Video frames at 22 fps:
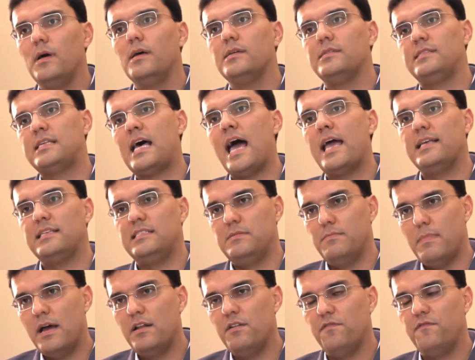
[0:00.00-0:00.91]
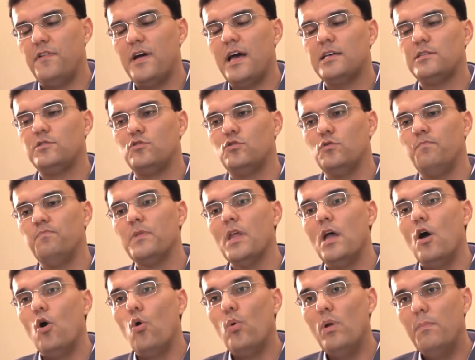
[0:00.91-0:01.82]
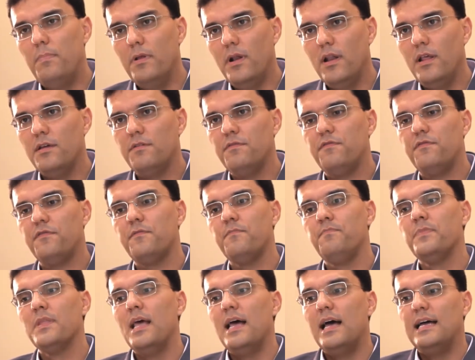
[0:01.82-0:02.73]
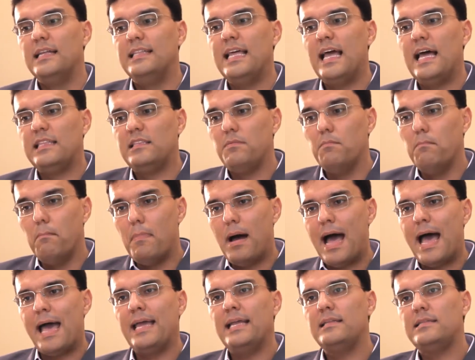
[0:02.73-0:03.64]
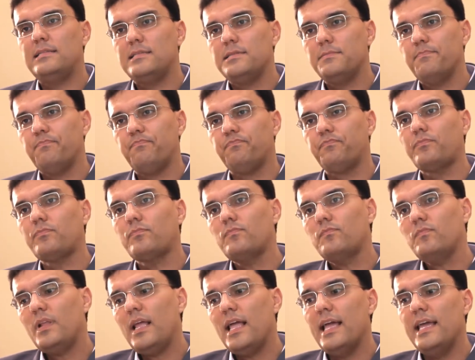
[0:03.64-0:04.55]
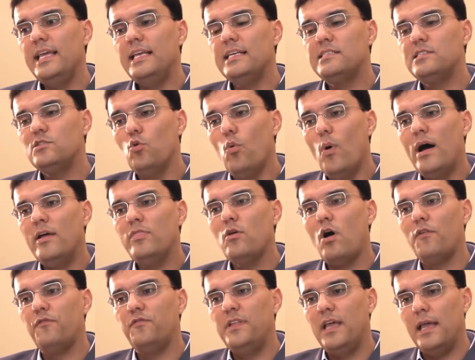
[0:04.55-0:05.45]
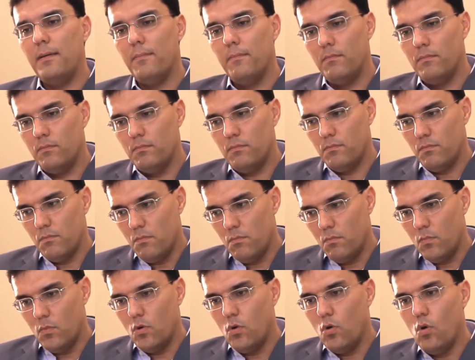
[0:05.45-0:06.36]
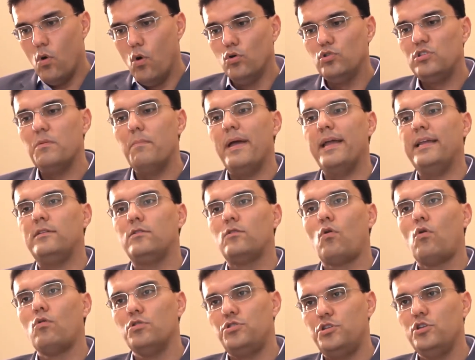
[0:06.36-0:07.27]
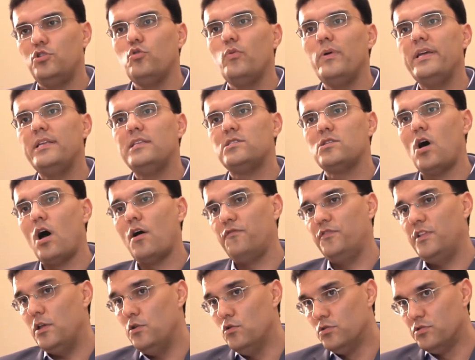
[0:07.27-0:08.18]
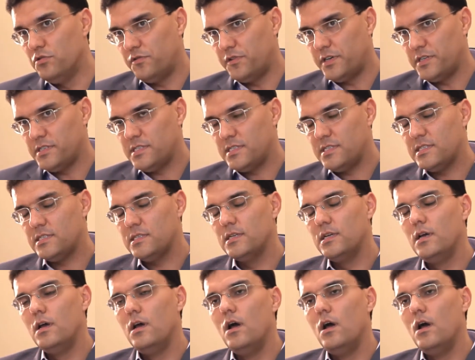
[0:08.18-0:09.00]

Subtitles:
science manifesto, we believe that mind is one of the ultimate constituents of the universe.